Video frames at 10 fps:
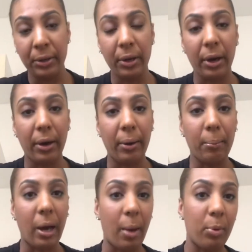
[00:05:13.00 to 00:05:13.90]

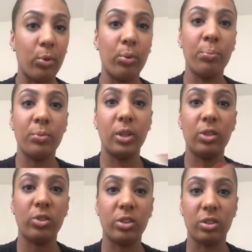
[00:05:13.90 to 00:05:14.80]
Apple. You
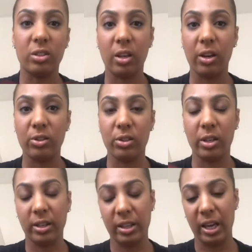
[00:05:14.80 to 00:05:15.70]
literally just search
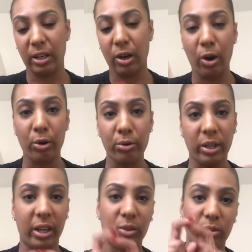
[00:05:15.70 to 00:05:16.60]
their code.
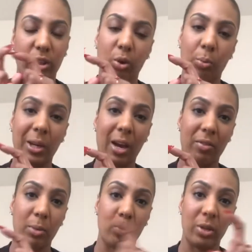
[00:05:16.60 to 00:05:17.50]
They normally have an
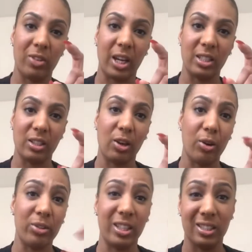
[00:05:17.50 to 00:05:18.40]
abbreviated
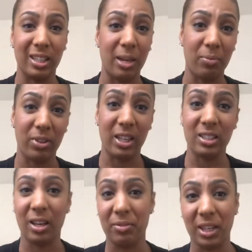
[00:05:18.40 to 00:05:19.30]
code. There's a name for this,
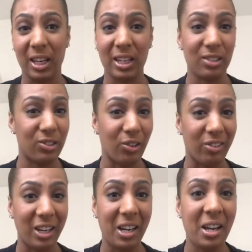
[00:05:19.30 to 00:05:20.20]
I forget it,
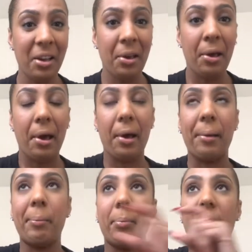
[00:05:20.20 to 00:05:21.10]
sorry.
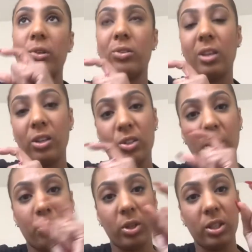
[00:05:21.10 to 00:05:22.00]
But you search the
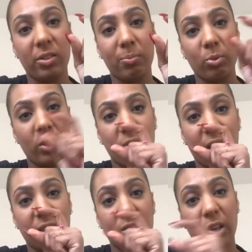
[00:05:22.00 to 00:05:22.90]

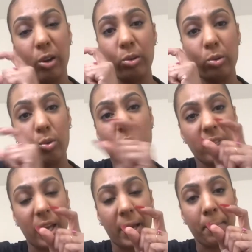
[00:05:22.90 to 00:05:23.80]
abbreviated code or the
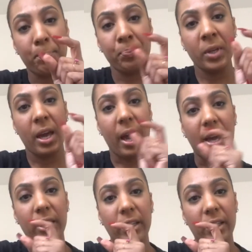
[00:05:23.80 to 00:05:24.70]
name
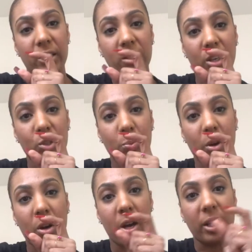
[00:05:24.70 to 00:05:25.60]
in the search
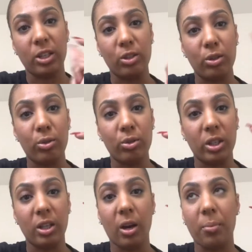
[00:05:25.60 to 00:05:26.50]
bar, and it usually
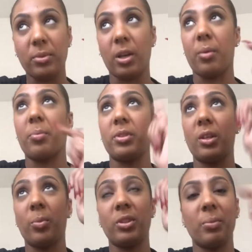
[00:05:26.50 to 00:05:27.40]
comes up.
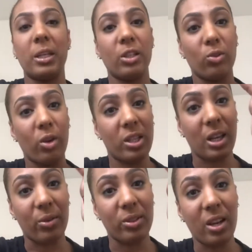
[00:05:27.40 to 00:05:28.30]
Someone's making noise
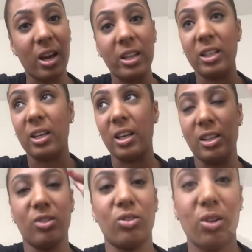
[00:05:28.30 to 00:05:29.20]
outside and I need
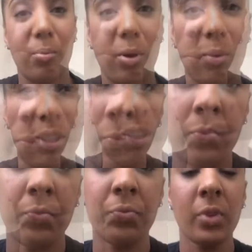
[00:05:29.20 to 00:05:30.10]
to shut my window.
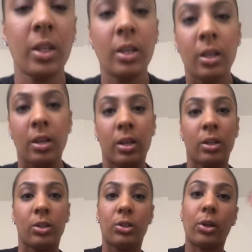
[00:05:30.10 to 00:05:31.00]

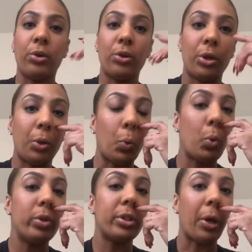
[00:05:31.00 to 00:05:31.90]
So you can
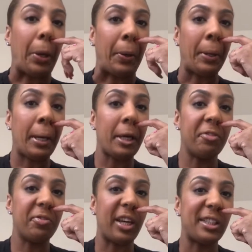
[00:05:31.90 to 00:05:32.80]
also
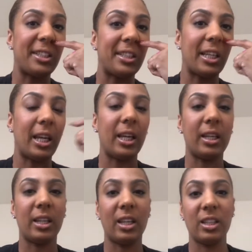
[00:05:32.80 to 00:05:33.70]
invest in
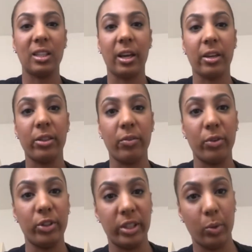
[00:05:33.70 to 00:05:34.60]
things like the
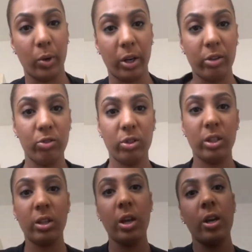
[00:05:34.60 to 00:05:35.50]
FTSE 100.
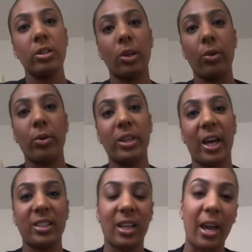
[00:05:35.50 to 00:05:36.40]
So
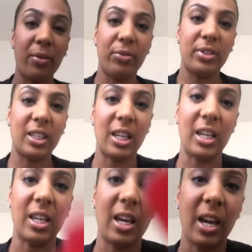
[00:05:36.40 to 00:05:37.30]
that's
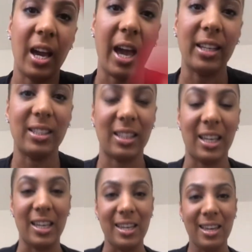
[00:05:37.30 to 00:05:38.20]

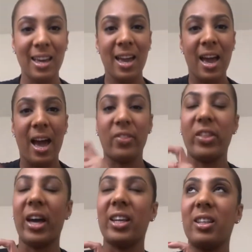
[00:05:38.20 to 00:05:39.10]
FTSE, and
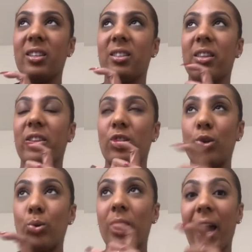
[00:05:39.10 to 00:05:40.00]
that is the
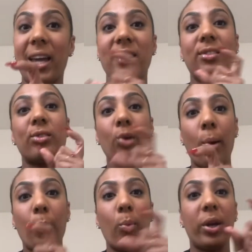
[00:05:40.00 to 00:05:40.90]
UK's
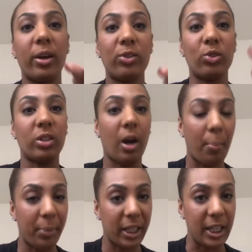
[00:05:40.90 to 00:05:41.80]
top 100
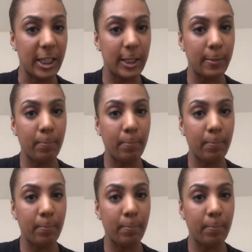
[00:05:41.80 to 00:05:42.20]
companies.